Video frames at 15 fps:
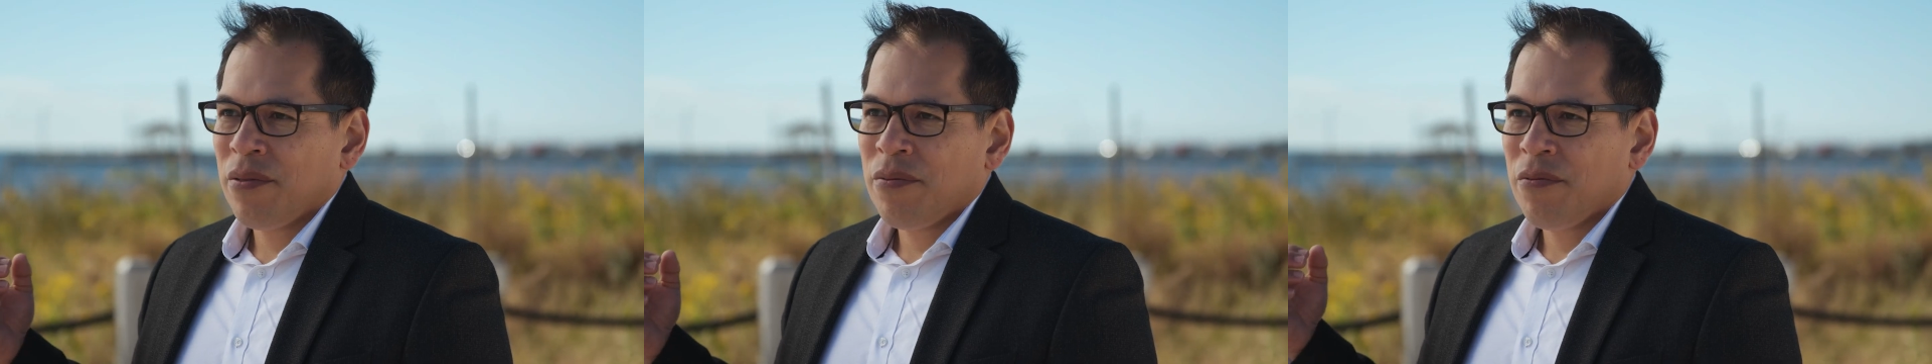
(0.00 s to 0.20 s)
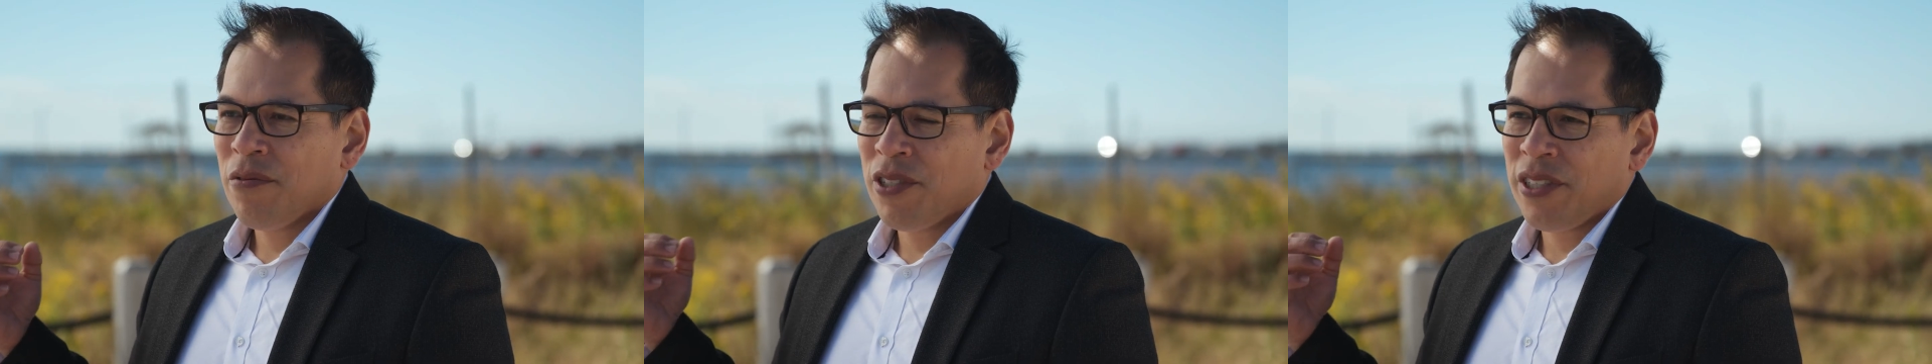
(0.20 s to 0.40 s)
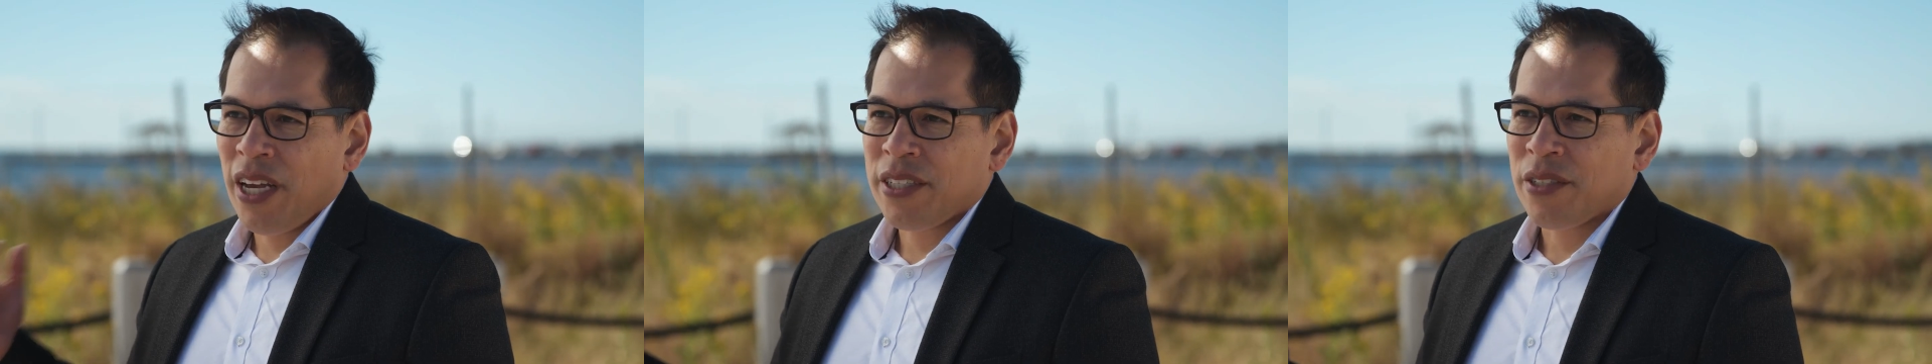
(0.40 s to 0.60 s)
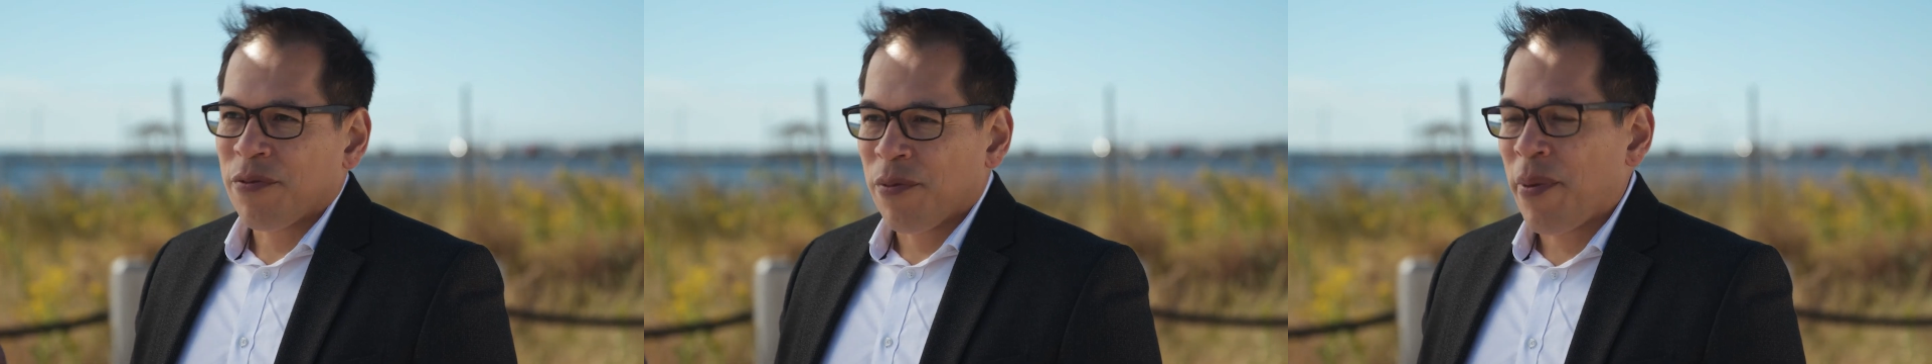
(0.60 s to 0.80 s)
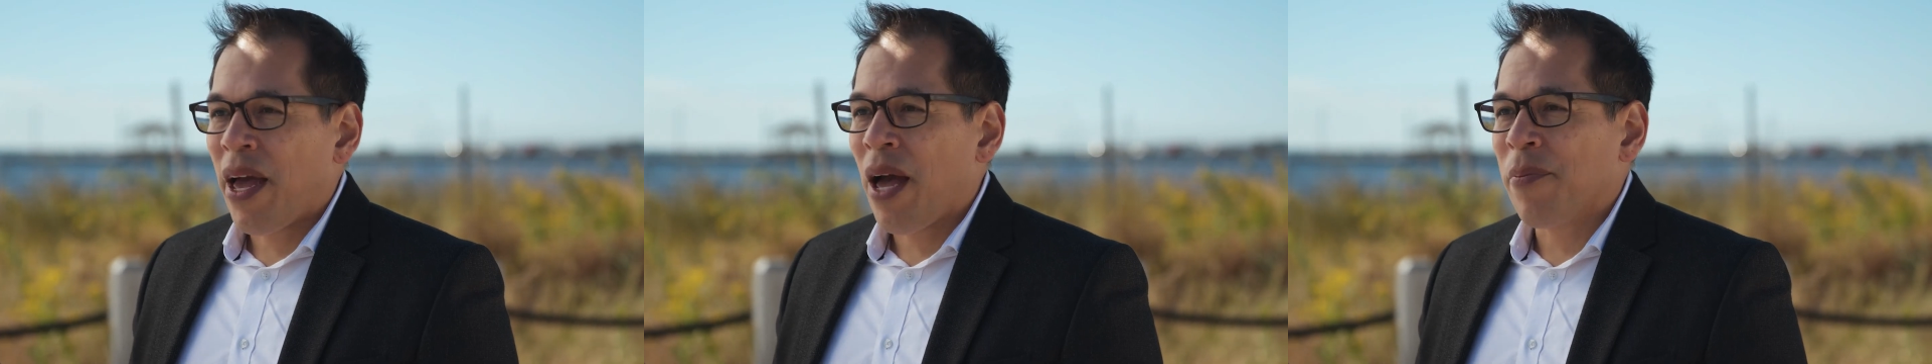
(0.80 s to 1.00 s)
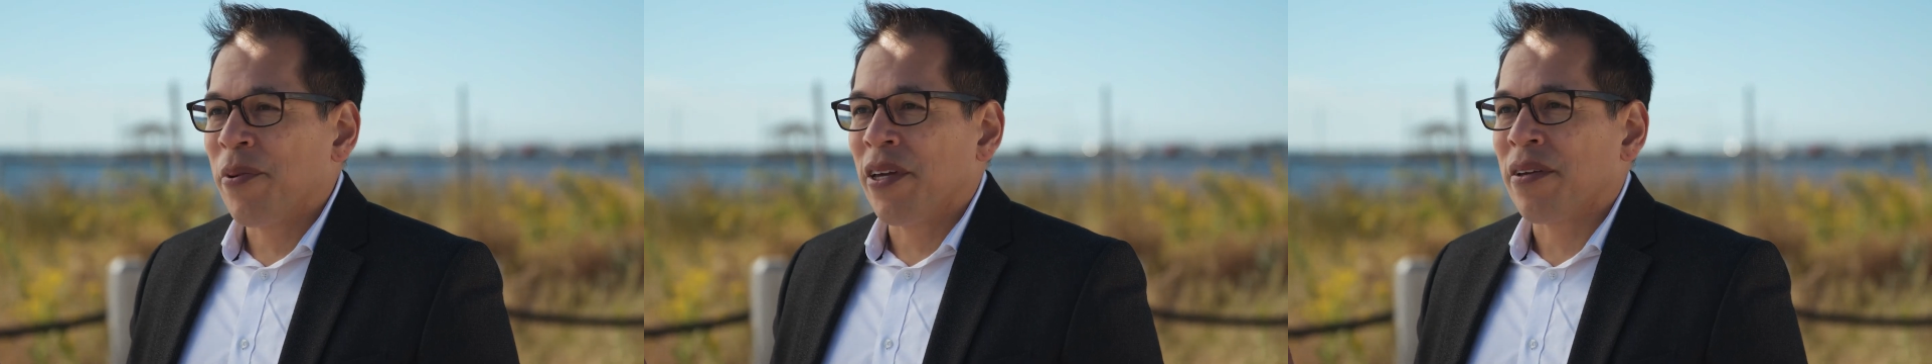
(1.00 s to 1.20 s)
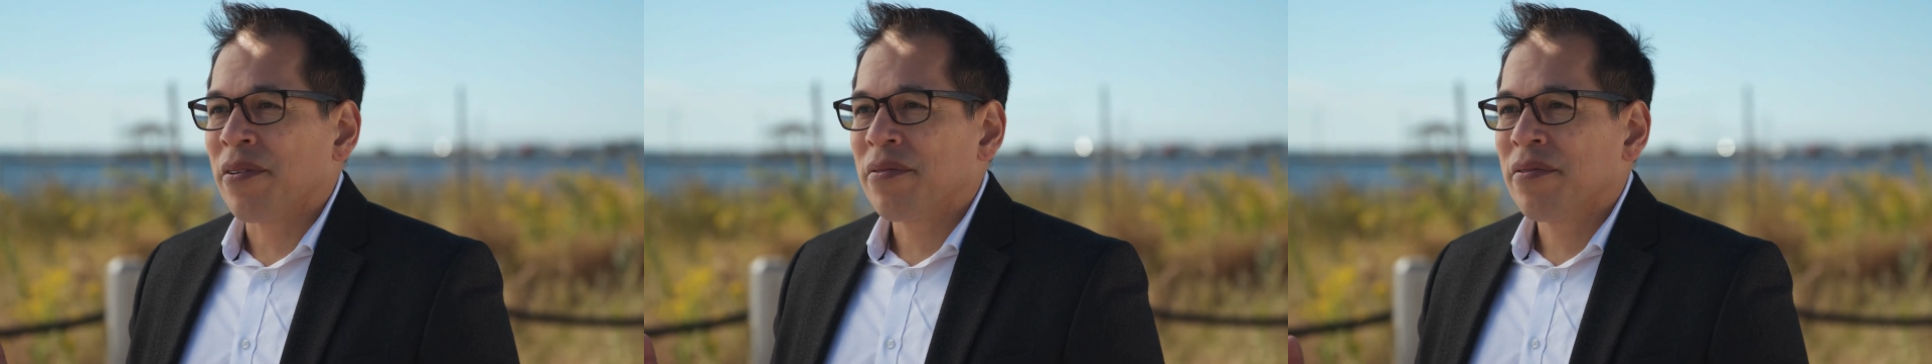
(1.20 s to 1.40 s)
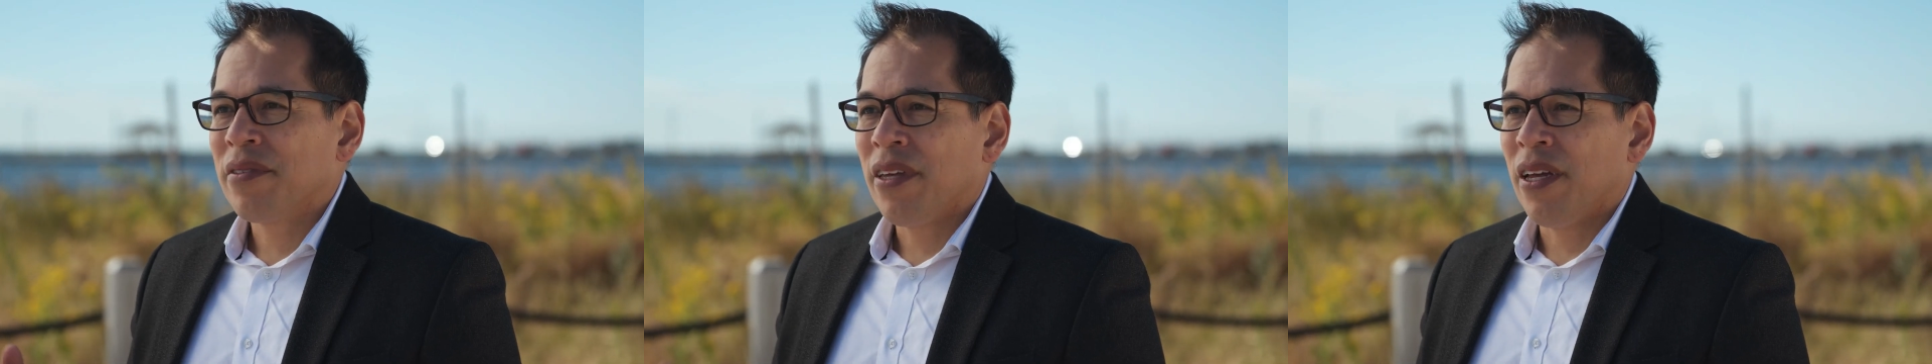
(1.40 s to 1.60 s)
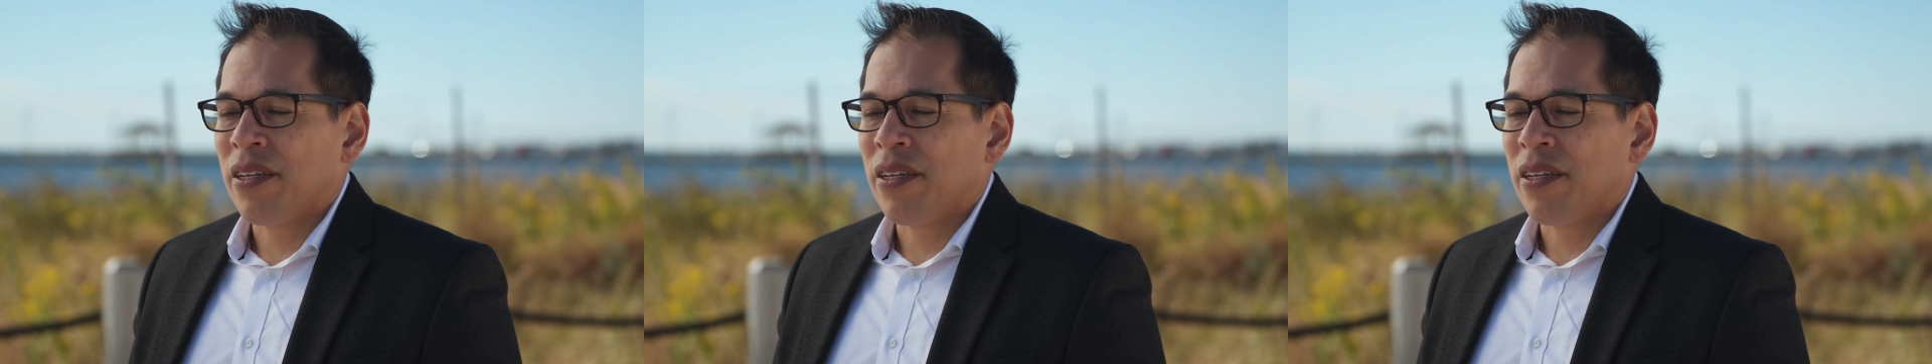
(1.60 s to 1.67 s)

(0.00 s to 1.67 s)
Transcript: recession from happening